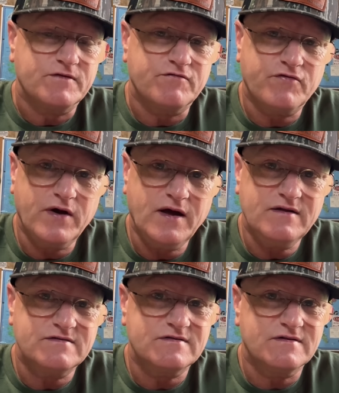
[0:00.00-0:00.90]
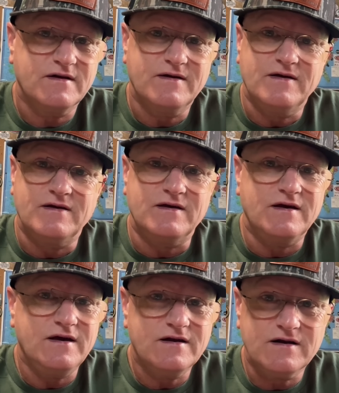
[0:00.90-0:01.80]
France,
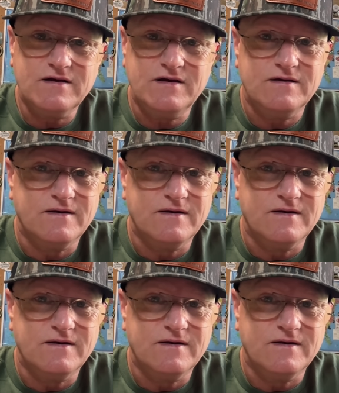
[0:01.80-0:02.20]
Italy,